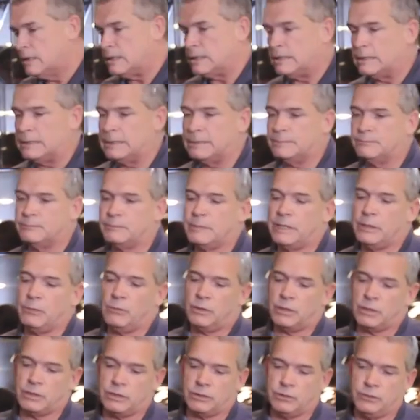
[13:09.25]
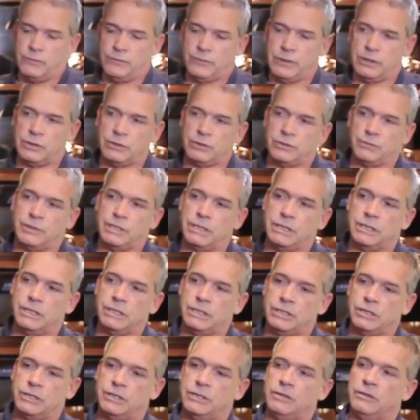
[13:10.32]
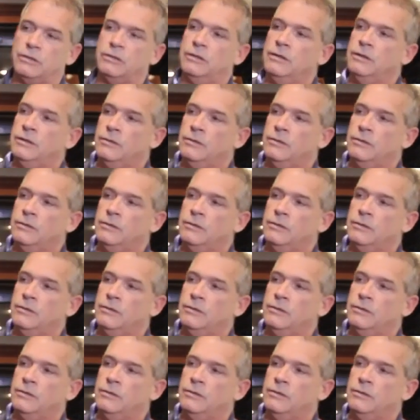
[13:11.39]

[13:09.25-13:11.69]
And one of the new features we did this year,